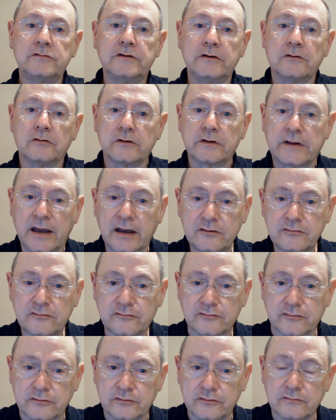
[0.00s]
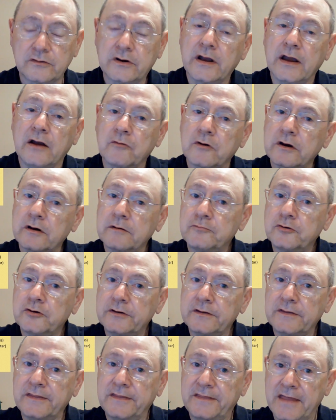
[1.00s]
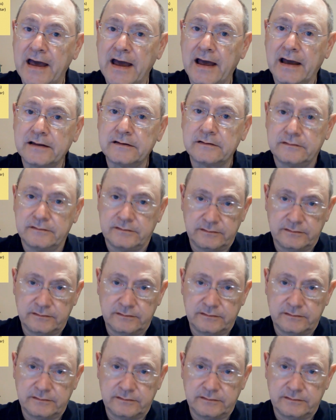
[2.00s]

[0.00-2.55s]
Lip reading: the orchestral, and we're going to put that,